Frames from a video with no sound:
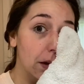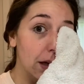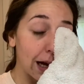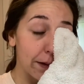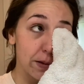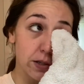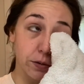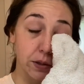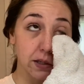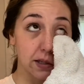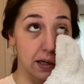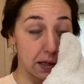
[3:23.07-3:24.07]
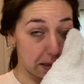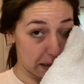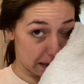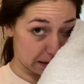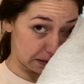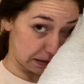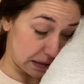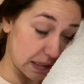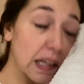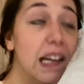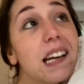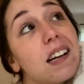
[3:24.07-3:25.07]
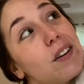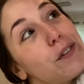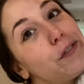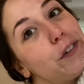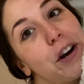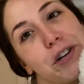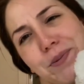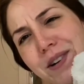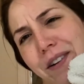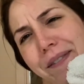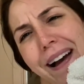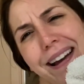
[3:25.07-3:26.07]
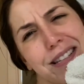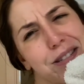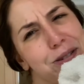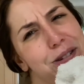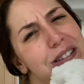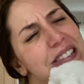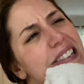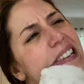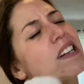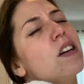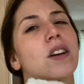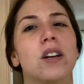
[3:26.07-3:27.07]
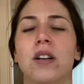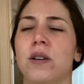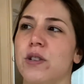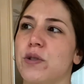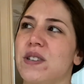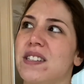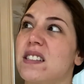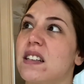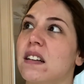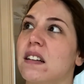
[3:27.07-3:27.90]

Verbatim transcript: I've been doing skincare since like freshman year of high school, which was